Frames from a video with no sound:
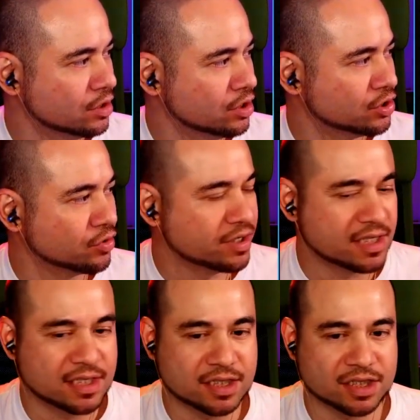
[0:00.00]
So this
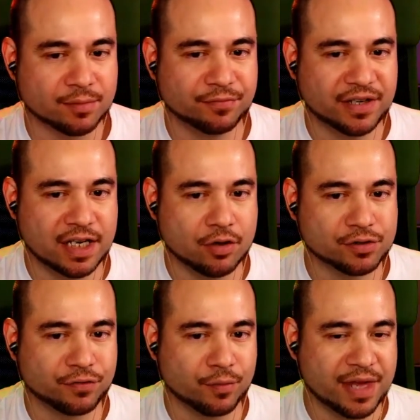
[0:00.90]
is some videos
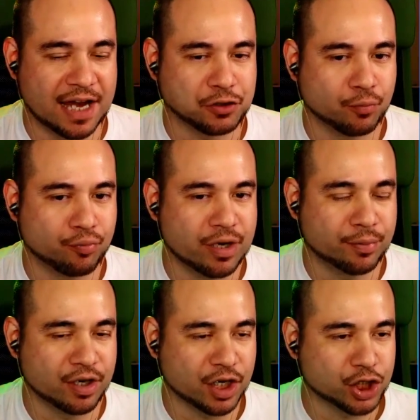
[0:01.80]
from the actual
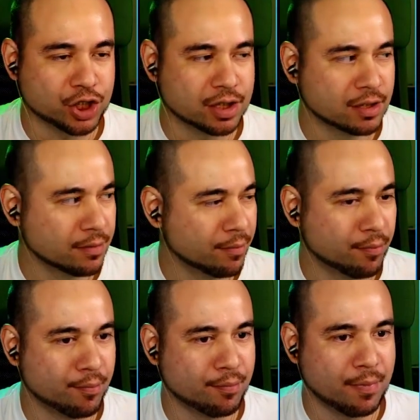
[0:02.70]
pre-production
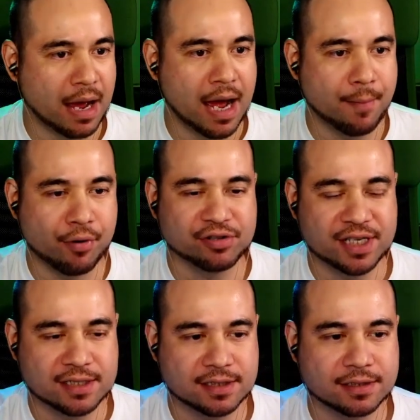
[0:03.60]

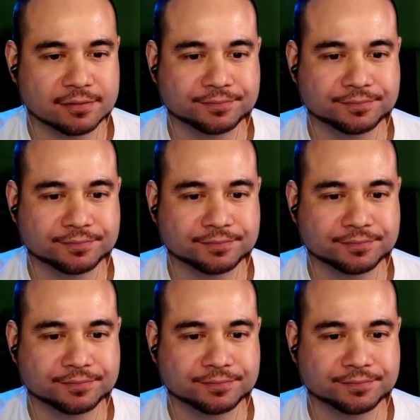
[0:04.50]
process.